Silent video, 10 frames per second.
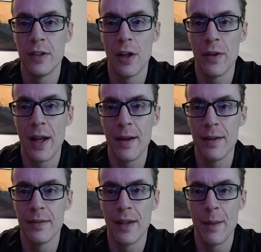
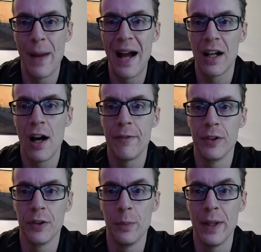they back off a
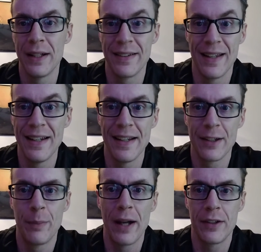little bit because they didn't
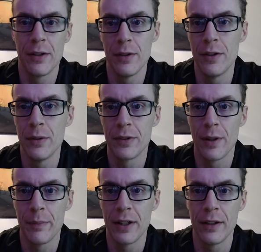expect you to do
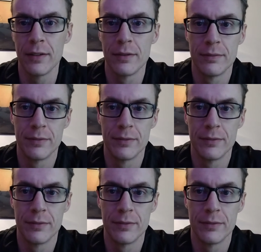something,